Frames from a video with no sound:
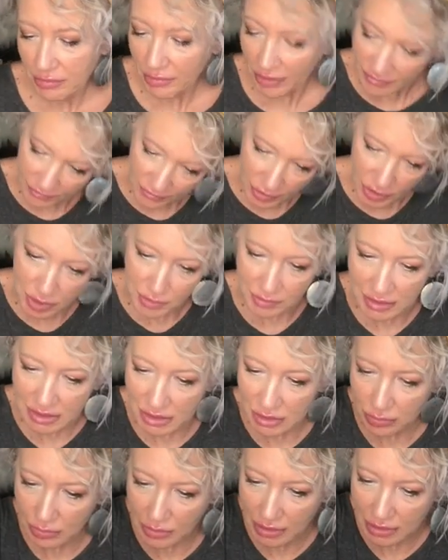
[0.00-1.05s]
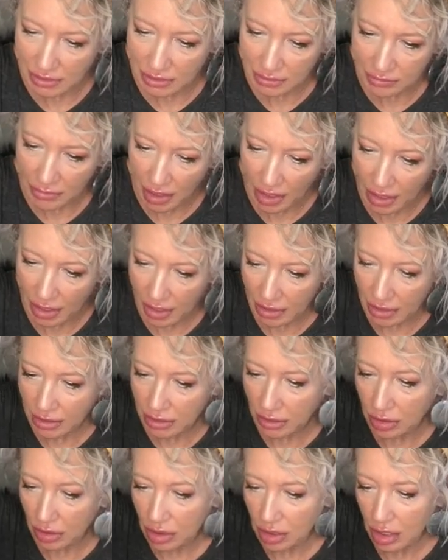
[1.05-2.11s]
my first piece was my
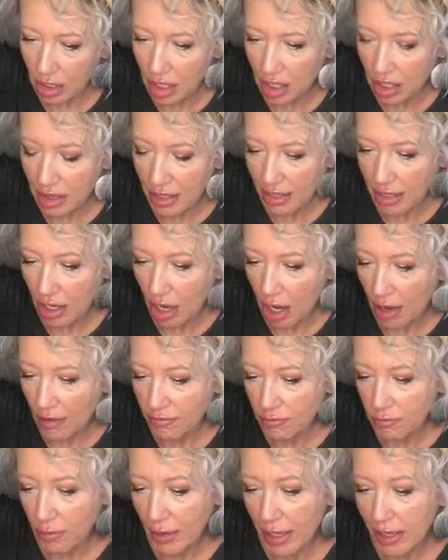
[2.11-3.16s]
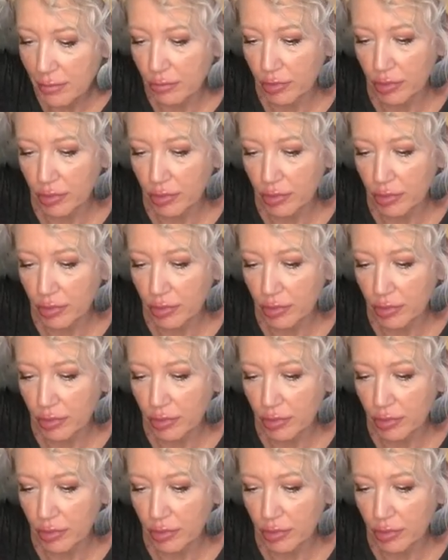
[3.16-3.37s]
little like off-white